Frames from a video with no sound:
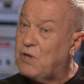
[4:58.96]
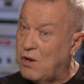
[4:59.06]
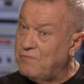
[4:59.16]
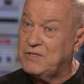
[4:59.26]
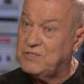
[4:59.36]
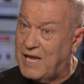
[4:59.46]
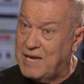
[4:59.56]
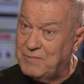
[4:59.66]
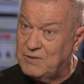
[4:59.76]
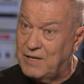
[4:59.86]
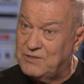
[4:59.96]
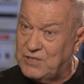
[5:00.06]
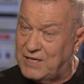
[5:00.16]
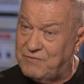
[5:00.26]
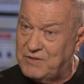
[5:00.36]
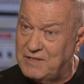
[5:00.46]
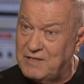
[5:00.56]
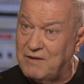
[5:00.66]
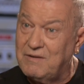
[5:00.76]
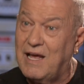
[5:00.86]
COVID came and, and shut everything
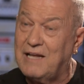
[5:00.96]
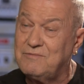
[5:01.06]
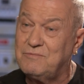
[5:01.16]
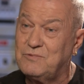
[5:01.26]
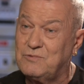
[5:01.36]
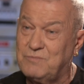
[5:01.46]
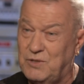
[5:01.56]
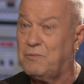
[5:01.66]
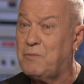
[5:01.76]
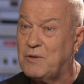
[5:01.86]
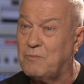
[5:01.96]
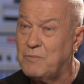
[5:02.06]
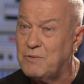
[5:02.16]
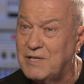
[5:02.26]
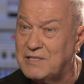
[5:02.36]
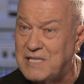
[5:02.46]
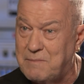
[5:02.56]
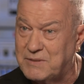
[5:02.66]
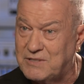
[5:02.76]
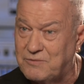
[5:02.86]
down, and you know, we thought, let's
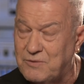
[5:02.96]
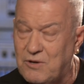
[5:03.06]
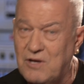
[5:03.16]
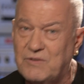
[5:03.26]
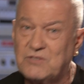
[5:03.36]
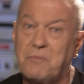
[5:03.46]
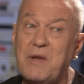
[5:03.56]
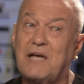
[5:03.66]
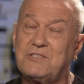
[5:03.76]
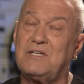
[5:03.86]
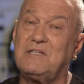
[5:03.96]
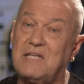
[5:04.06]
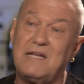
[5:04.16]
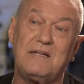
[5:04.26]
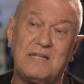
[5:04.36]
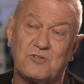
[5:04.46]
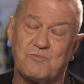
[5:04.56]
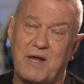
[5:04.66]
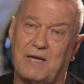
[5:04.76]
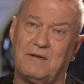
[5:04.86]
keep busy through COVID. So we actually did this
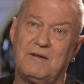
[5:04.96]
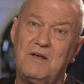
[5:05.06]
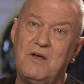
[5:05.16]
record,